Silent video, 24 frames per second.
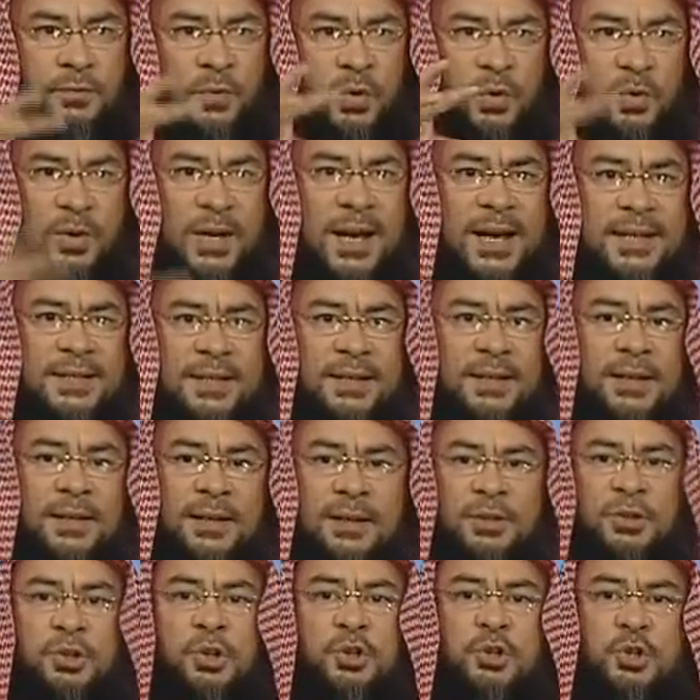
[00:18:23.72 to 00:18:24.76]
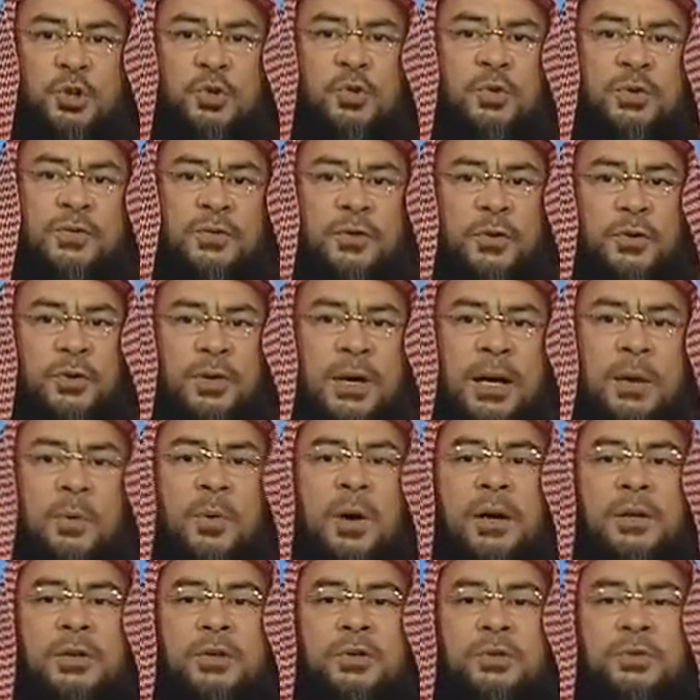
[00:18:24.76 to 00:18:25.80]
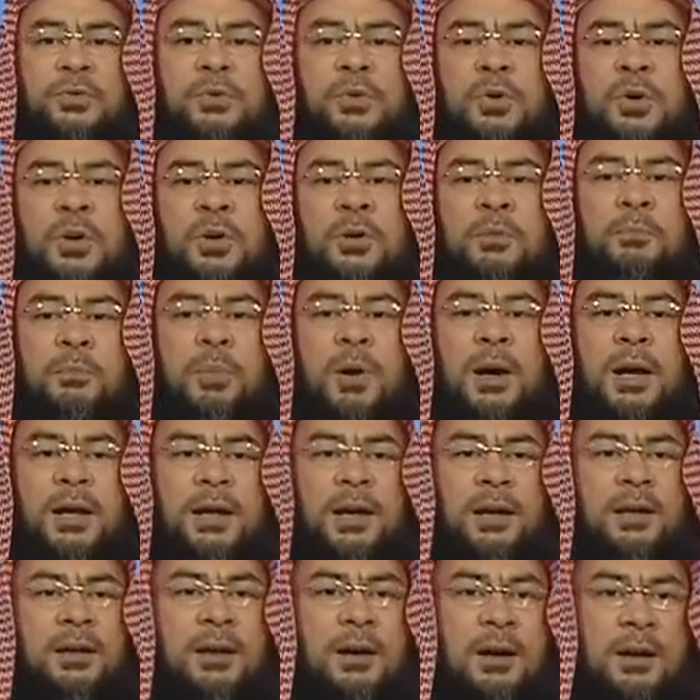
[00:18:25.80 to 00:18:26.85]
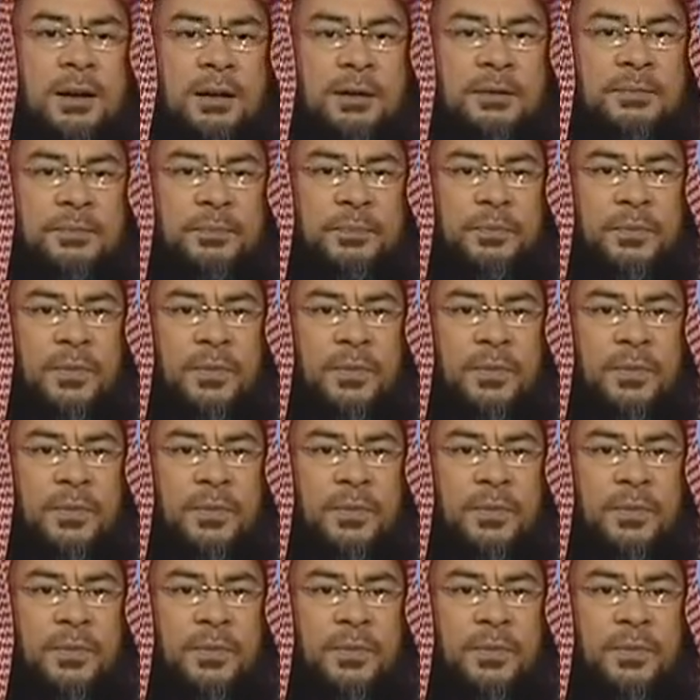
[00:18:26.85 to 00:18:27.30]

You're asking Allah to choose for you. I want to buy a car.